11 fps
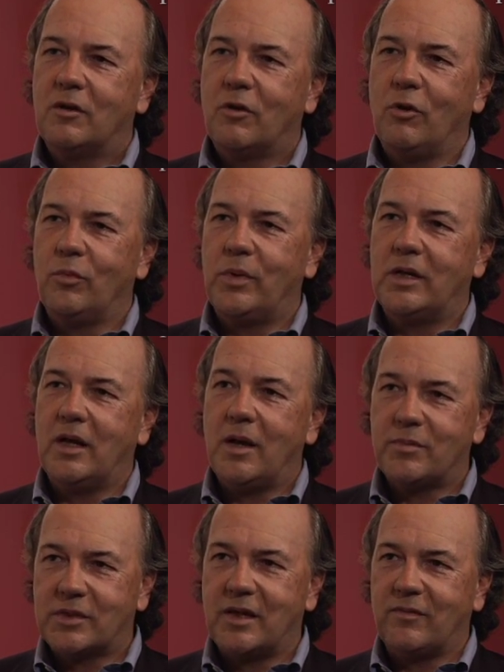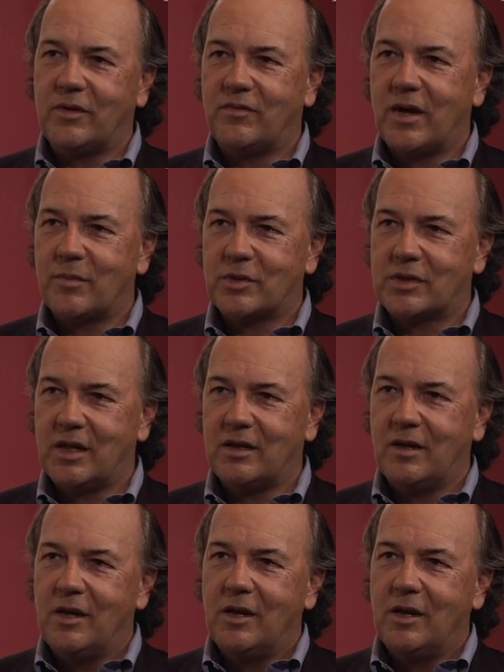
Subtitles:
Gold went up 75%.